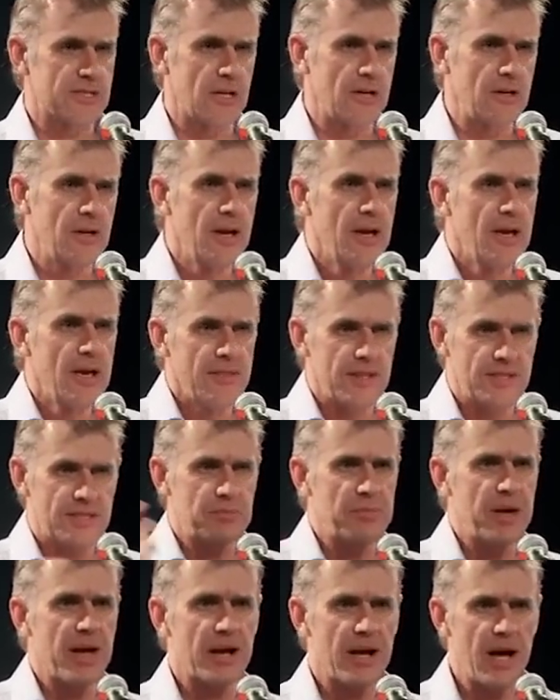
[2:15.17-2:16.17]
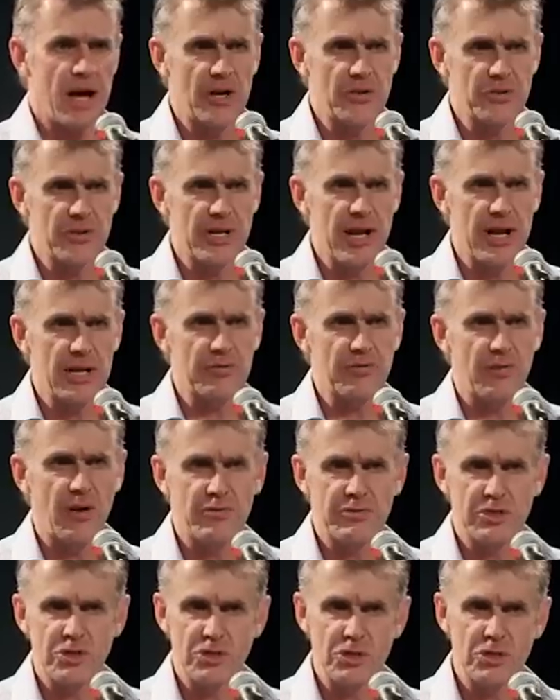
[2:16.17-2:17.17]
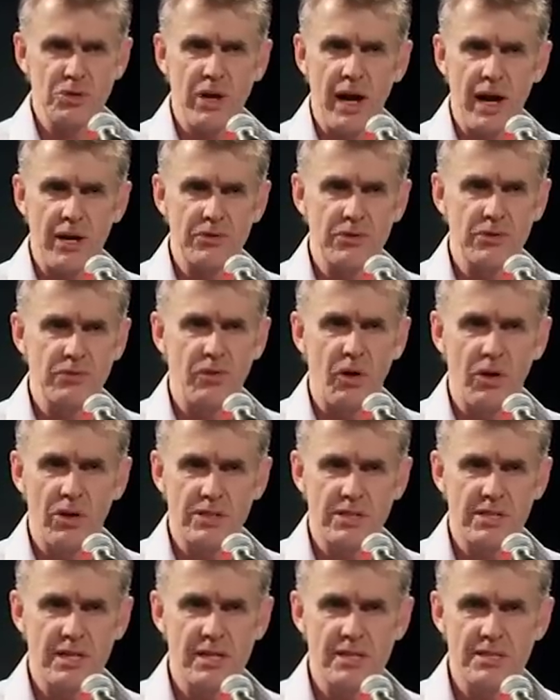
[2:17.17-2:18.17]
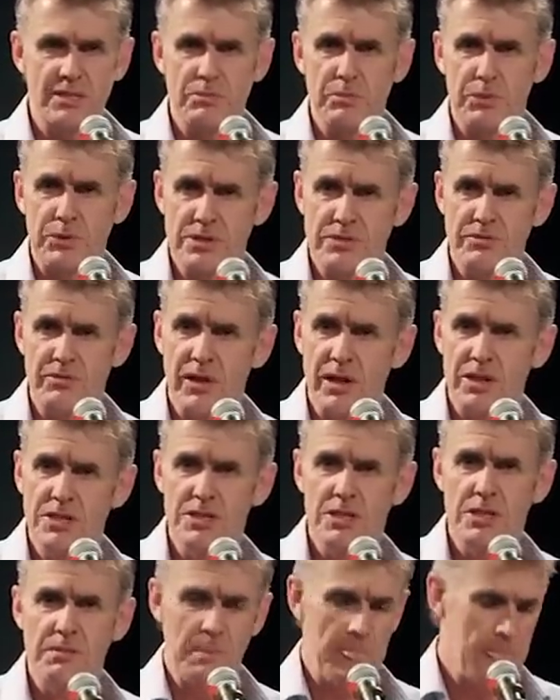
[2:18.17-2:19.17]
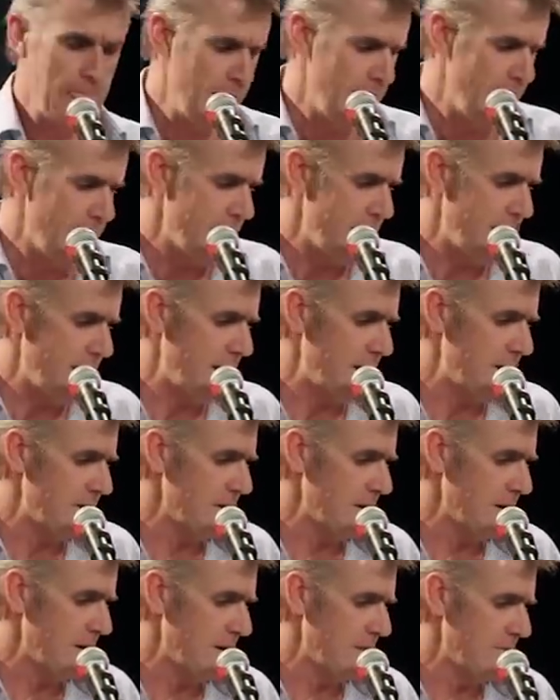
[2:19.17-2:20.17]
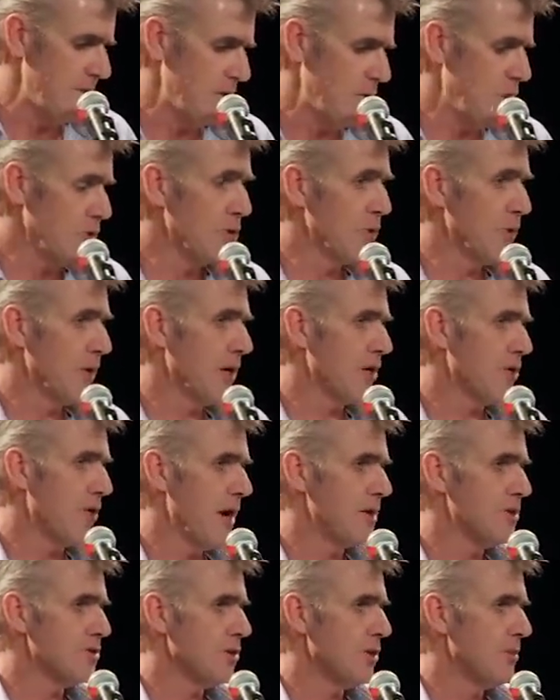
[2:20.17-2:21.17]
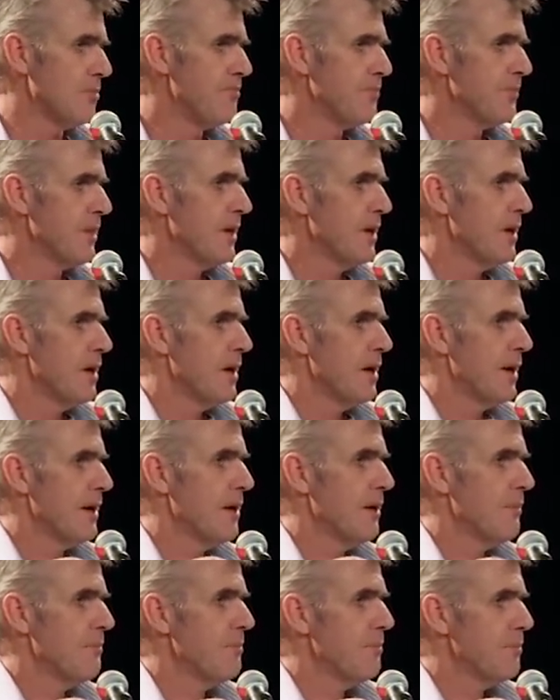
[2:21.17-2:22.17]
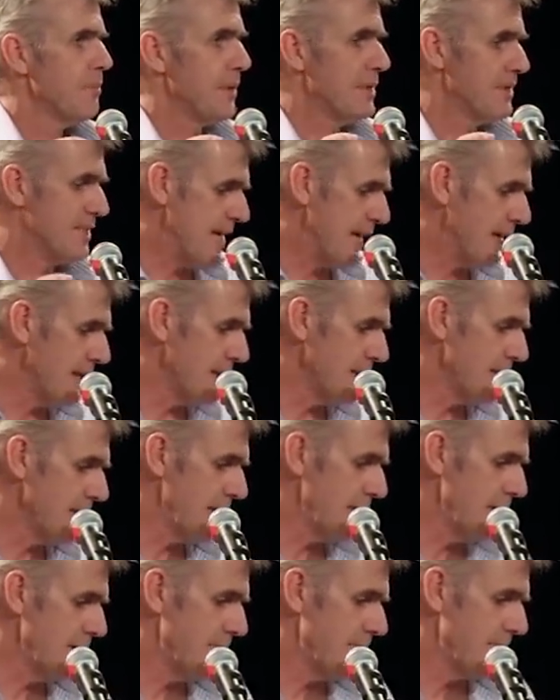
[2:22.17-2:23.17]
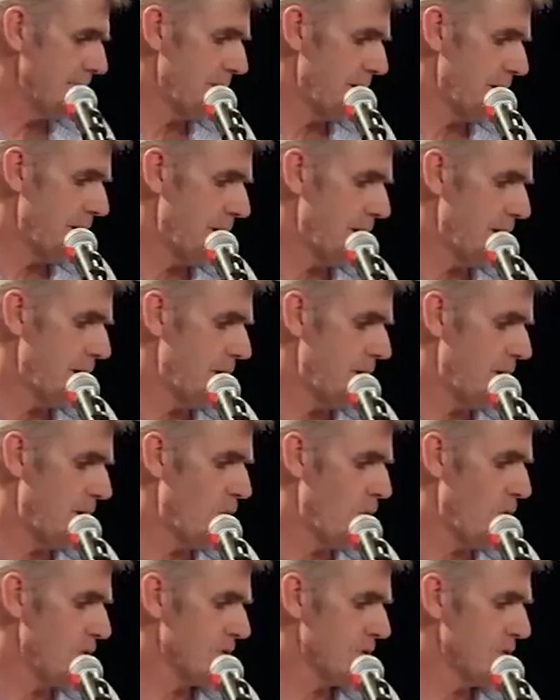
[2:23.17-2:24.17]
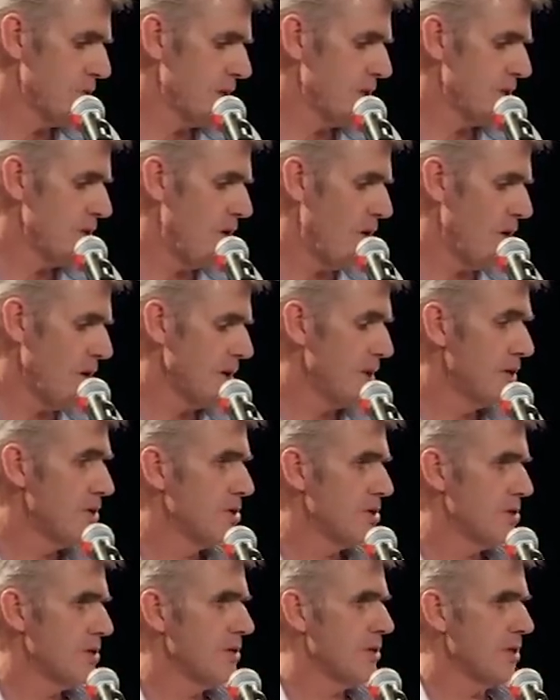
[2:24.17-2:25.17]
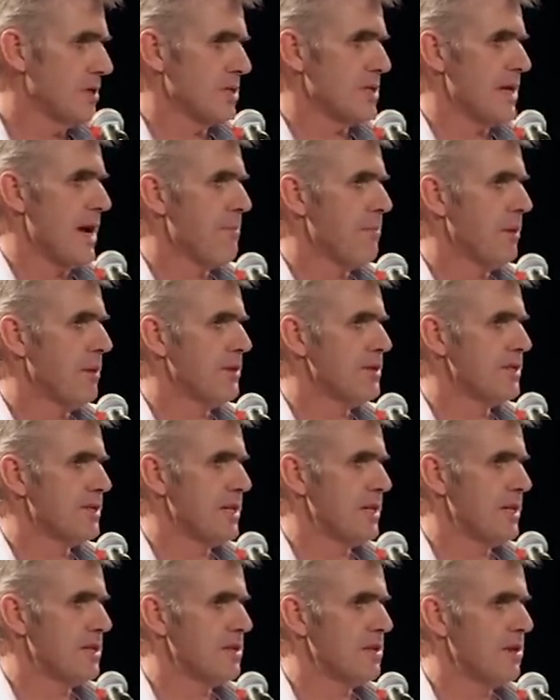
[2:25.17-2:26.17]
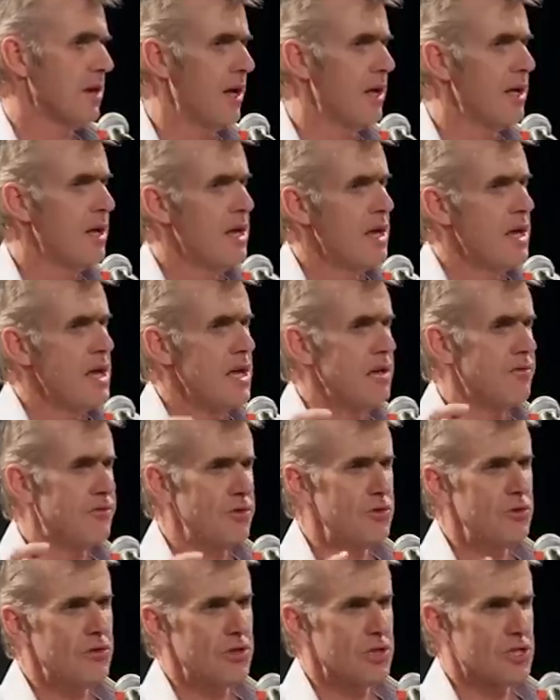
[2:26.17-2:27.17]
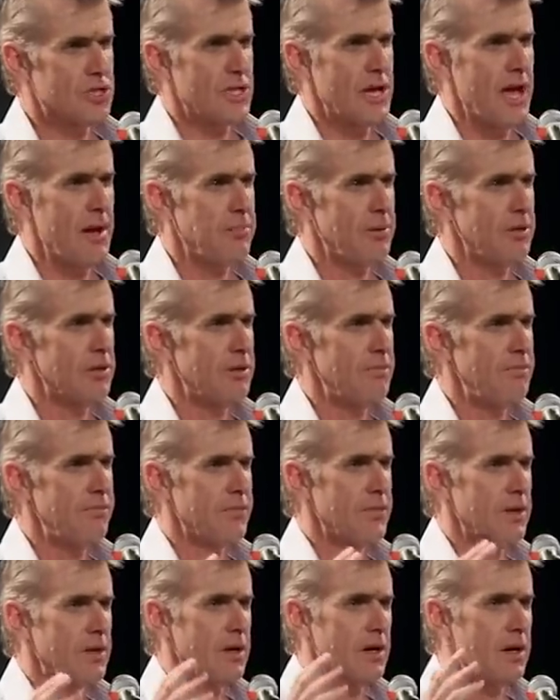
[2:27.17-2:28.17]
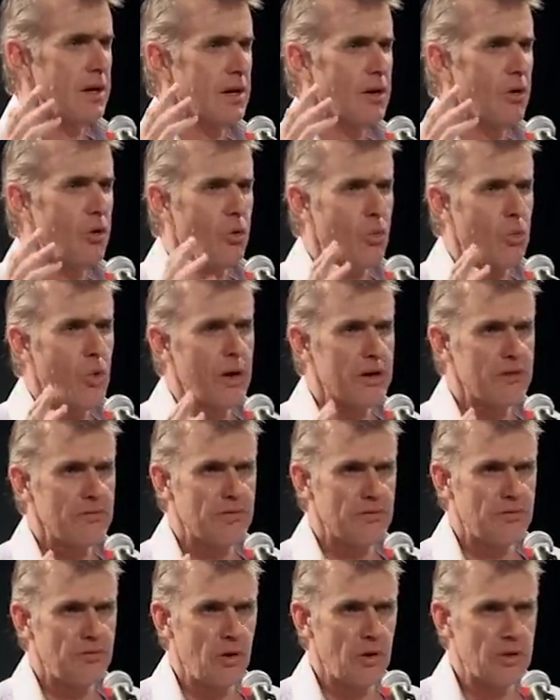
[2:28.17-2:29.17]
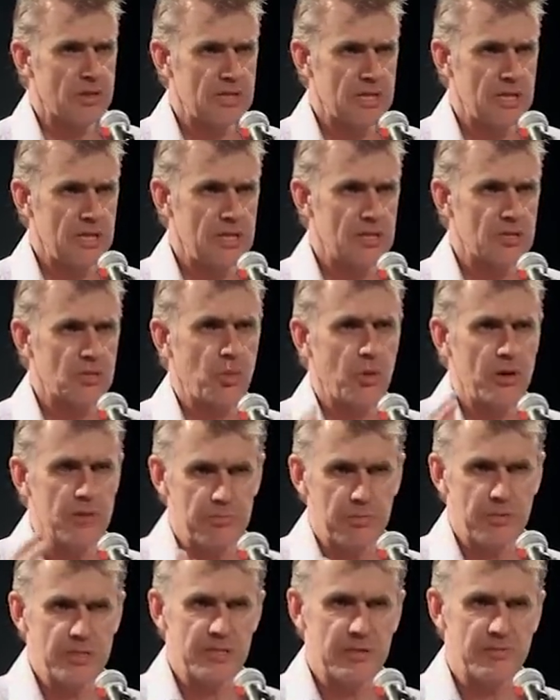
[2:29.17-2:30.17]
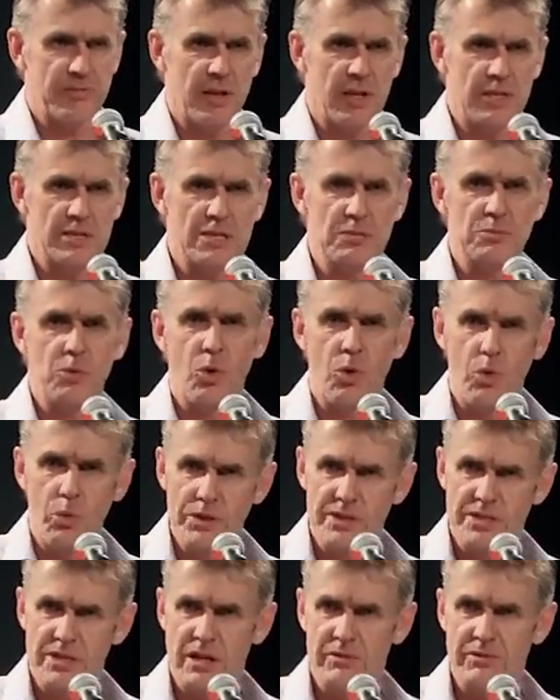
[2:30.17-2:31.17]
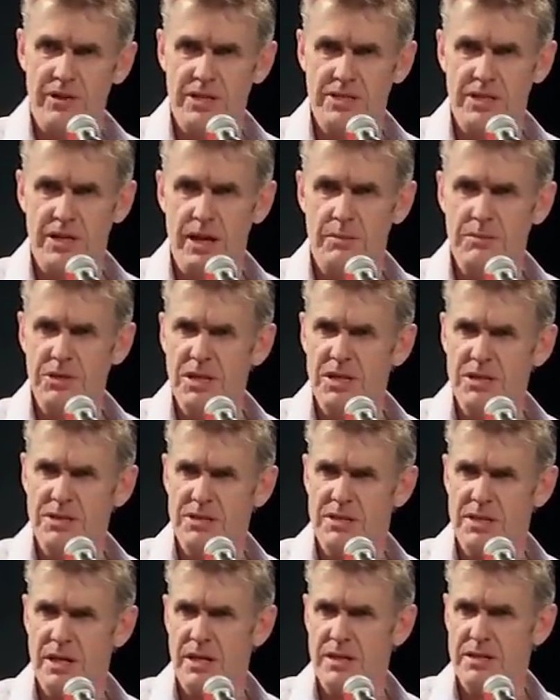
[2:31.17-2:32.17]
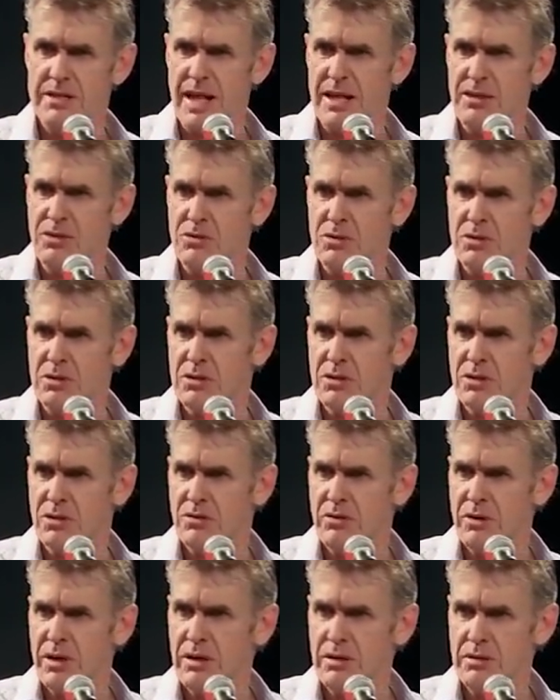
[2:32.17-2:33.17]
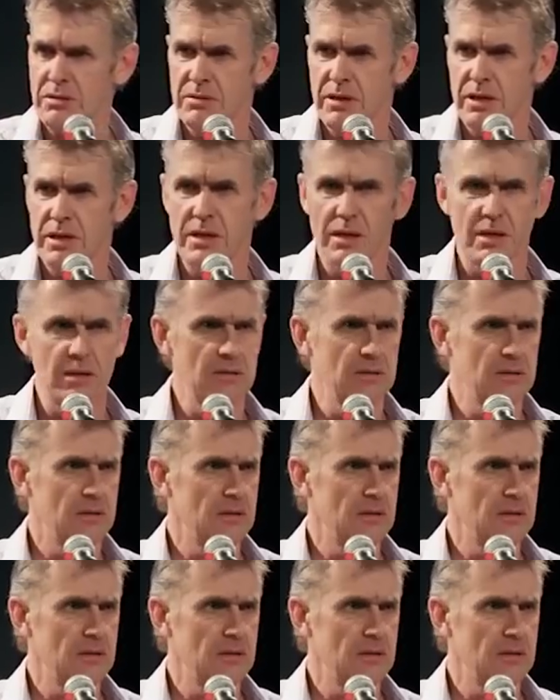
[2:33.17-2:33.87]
So there's about 185 to 200 volunteers in Prison Fellowship, and they're all doing a great job. Particularly, I want to acknowledge the chaplains here tonight. If you're a chaplain or one of the volunteers with Prison Fellowship or with Salvation Army, is Daniel Carell here?